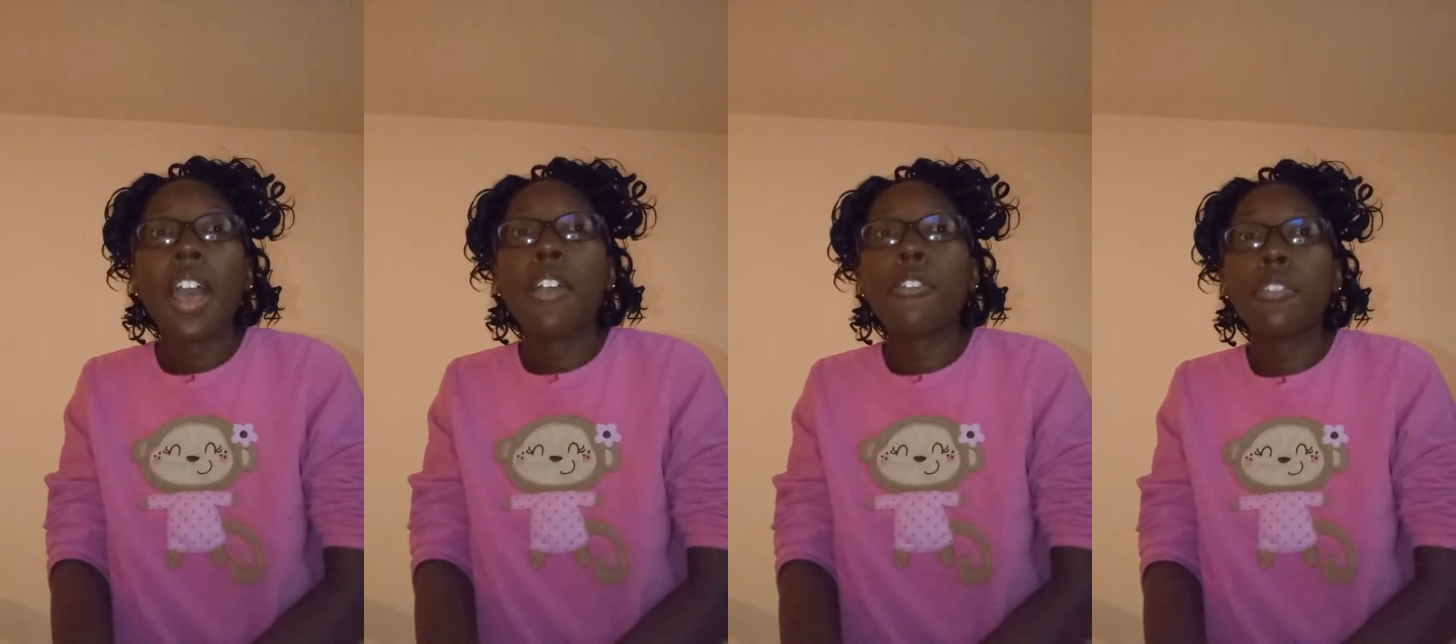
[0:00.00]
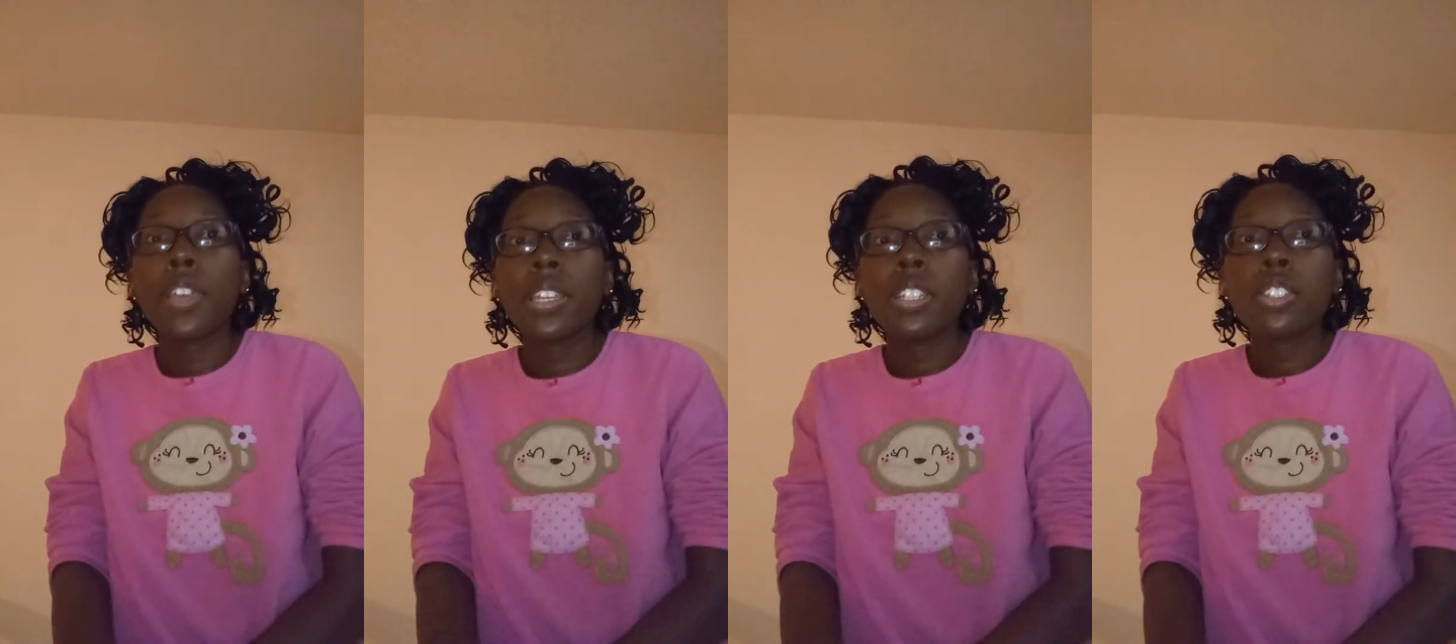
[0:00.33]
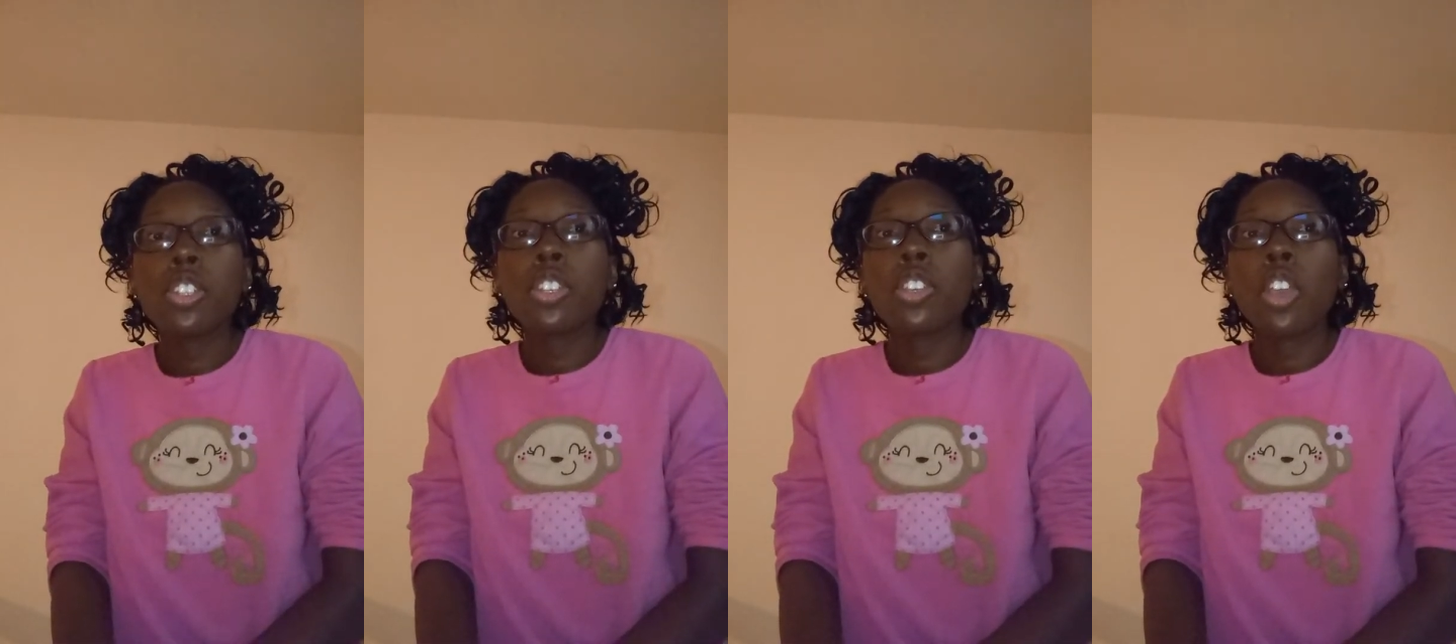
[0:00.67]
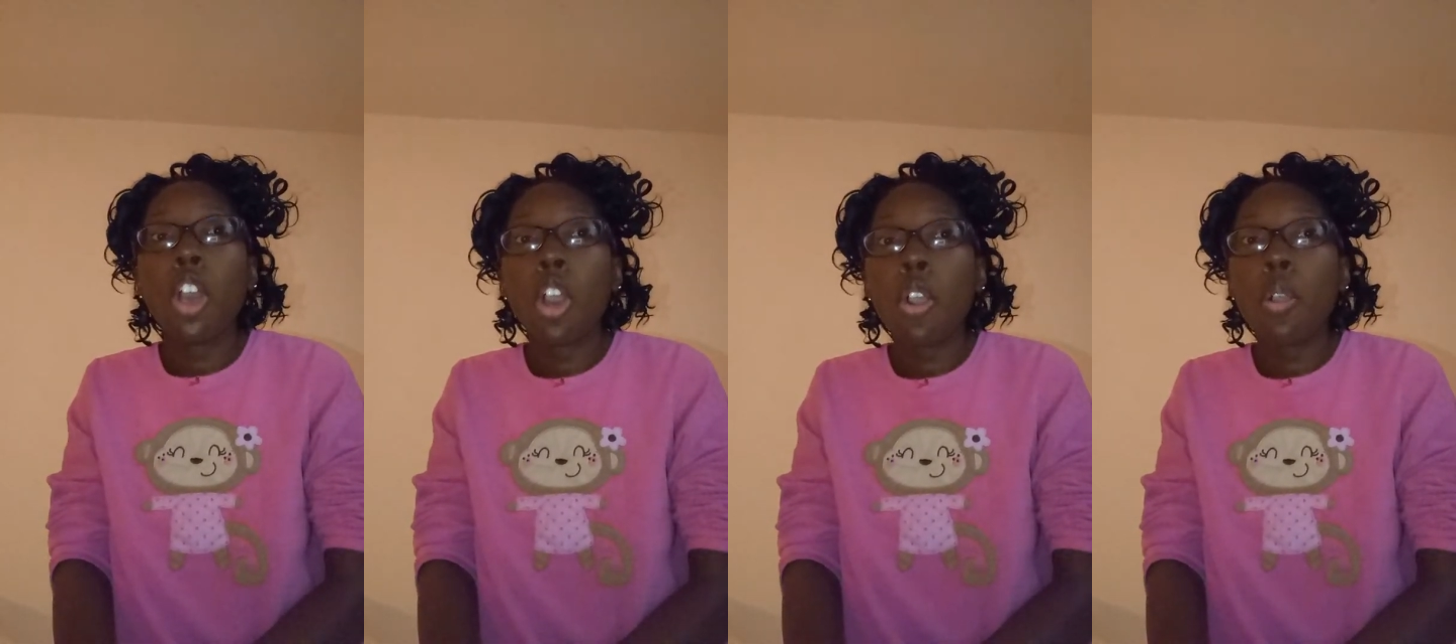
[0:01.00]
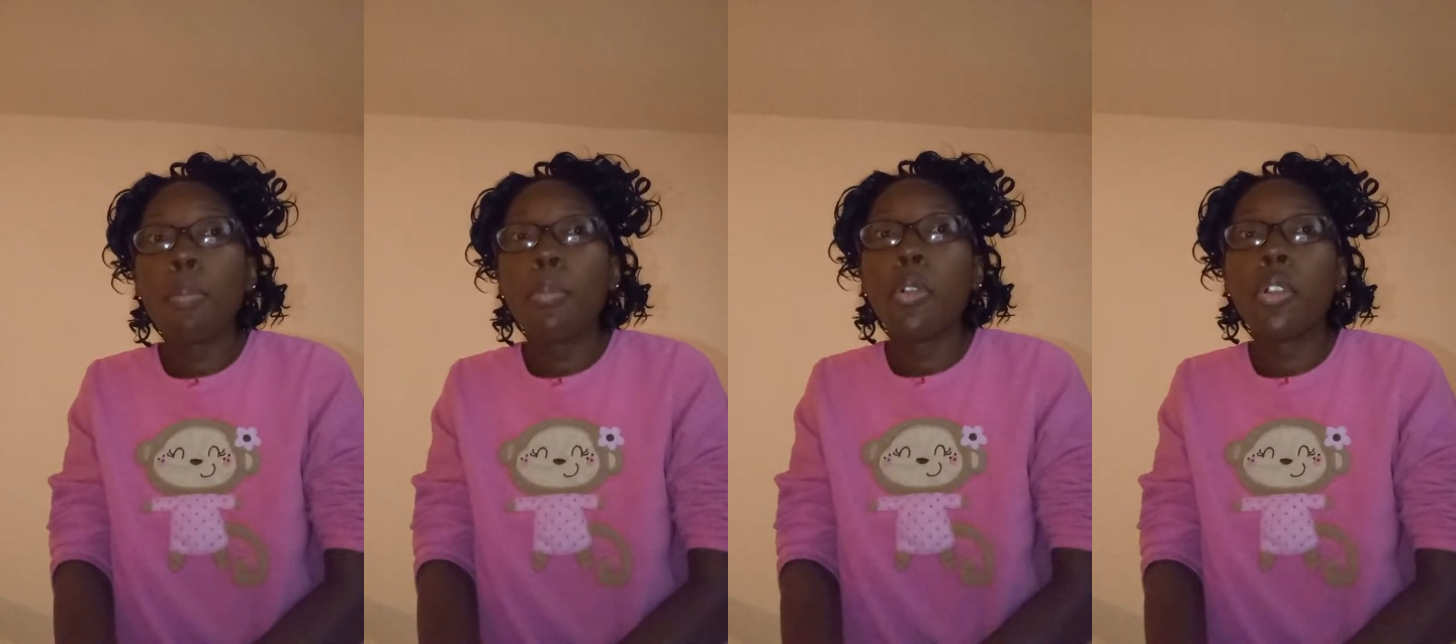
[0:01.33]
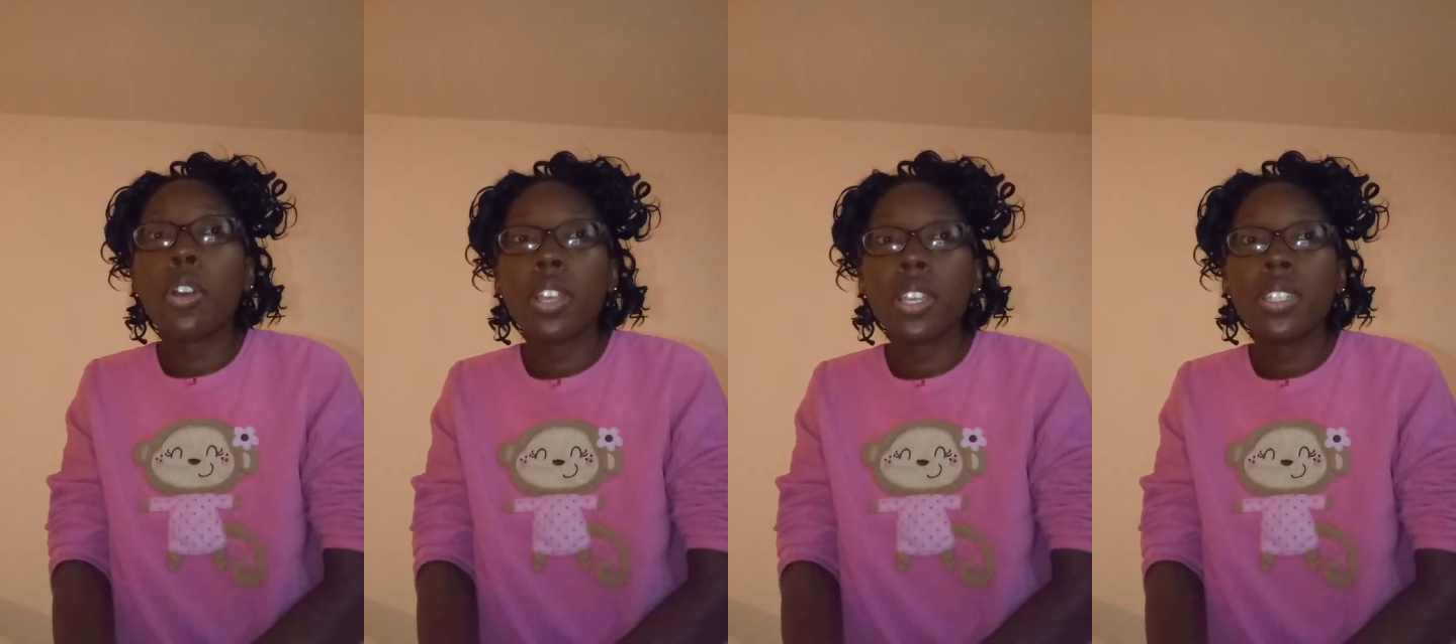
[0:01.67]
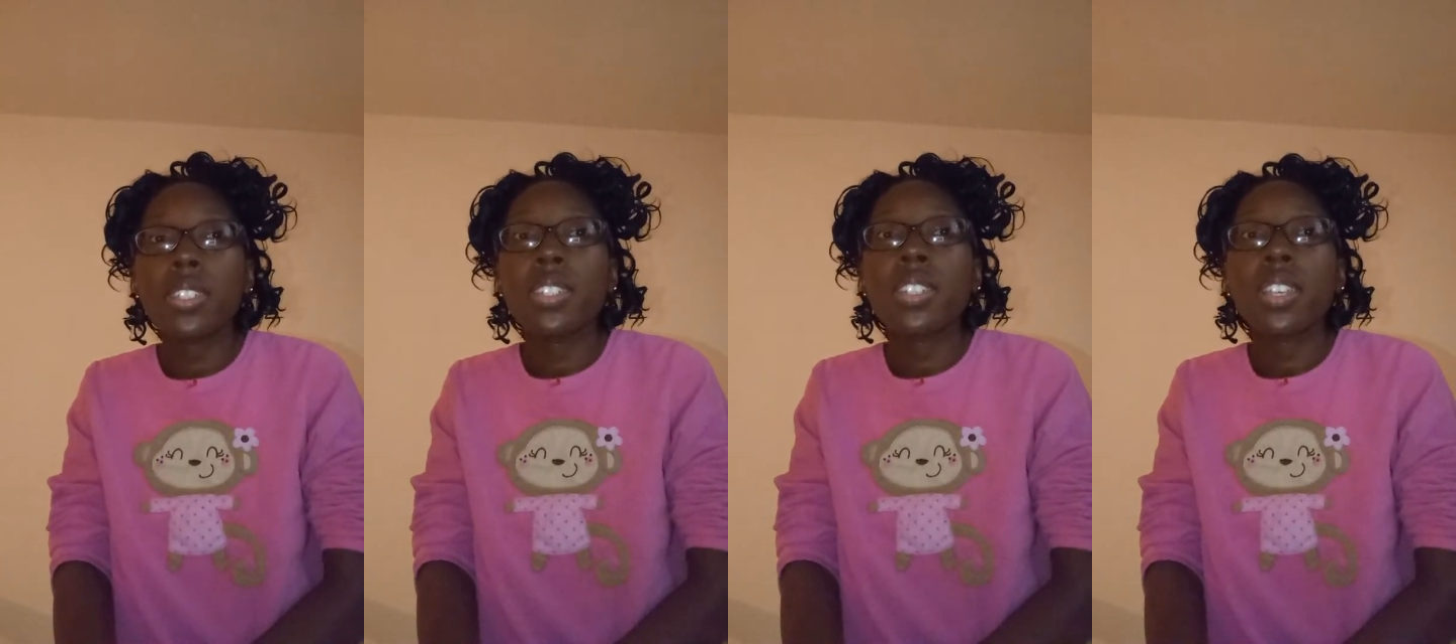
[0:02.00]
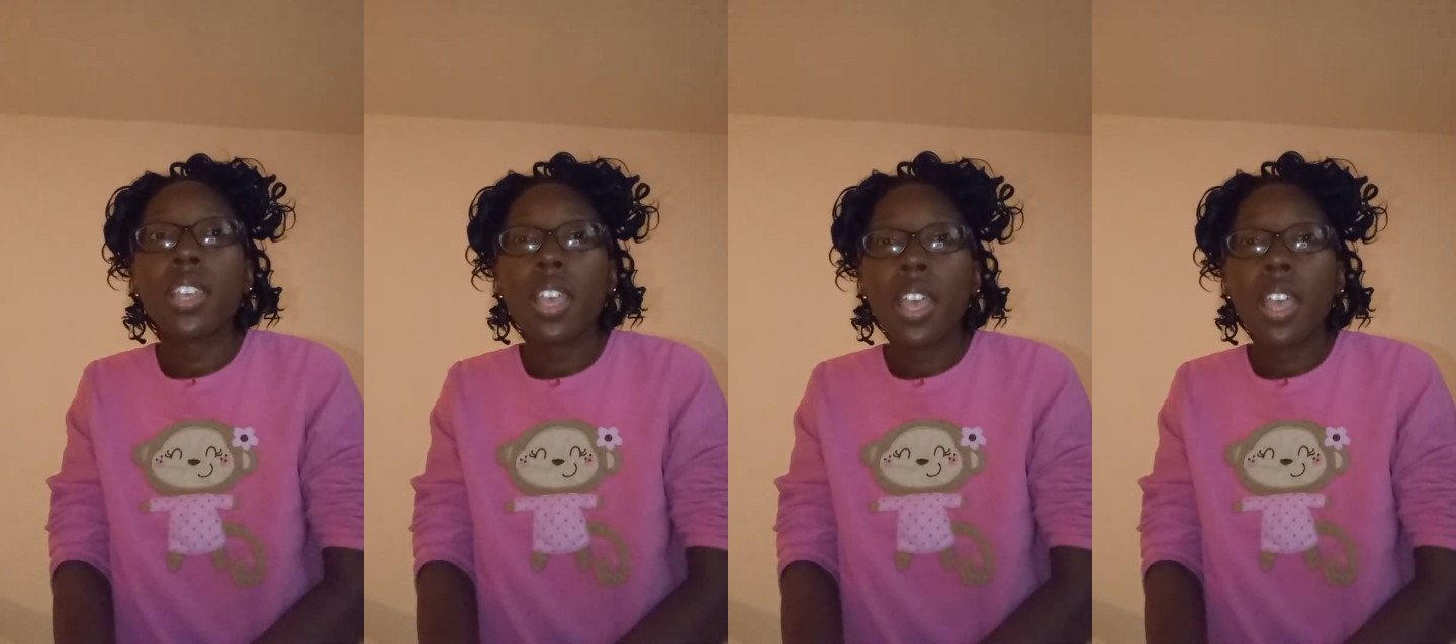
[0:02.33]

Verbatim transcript: I ran into your homeboys.